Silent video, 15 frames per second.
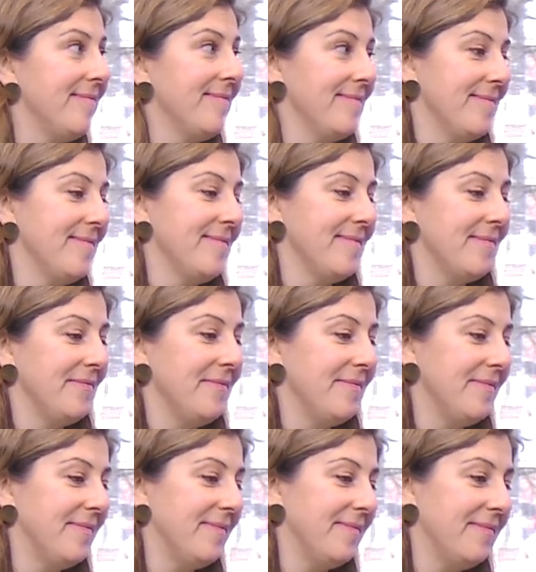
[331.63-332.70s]

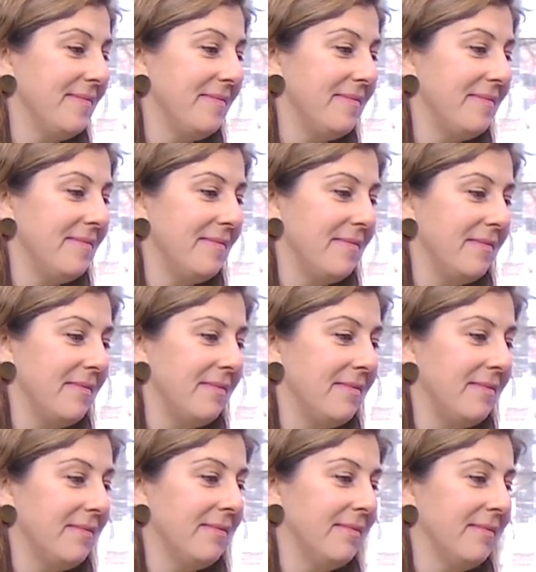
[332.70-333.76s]

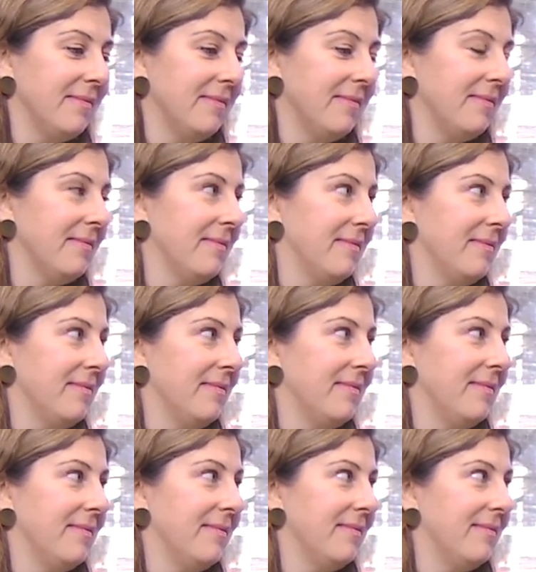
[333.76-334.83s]

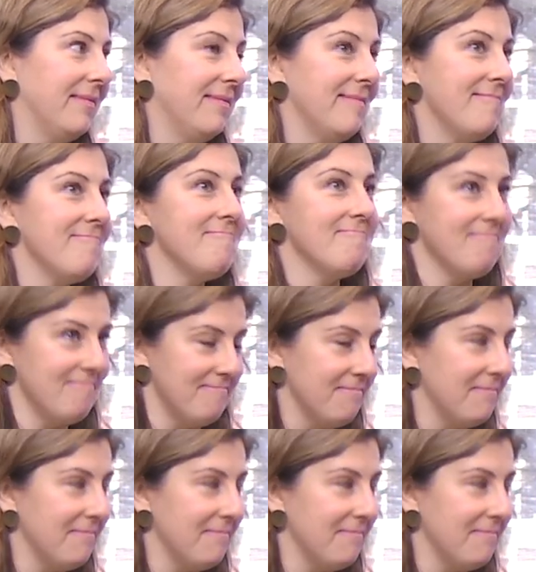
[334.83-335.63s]
[no speech]